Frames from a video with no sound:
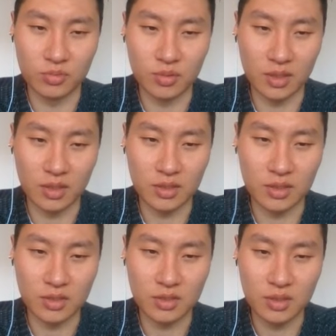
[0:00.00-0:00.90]
like this,
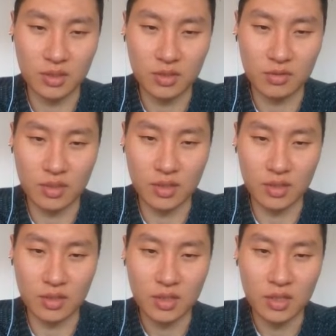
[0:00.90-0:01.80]
right?
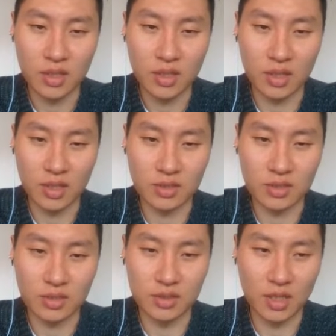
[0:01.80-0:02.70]
And this is
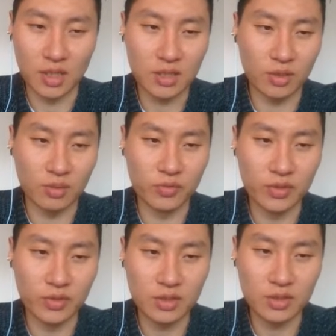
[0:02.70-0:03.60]
icon. You can move
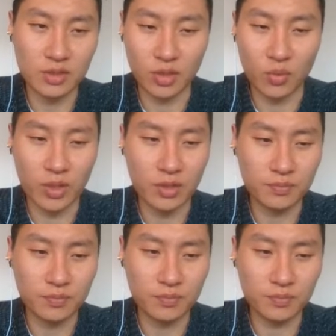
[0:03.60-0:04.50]
it
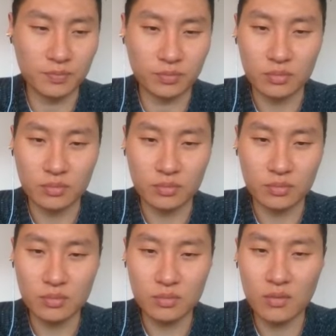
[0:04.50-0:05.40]
somewhere.
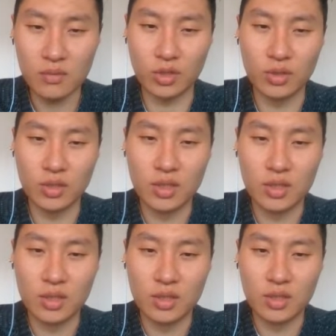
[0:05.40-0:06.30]
So
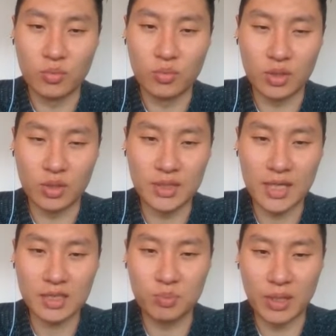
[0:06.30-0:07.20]
working with
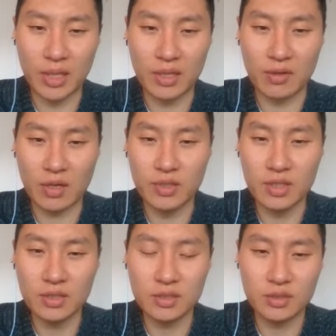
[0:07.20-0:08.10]
text, play around with
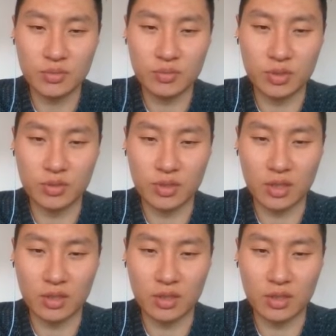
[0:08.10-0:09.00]
it. What you
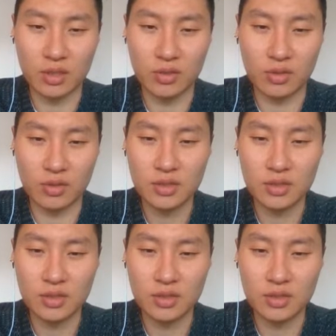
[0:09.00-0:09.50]
can create,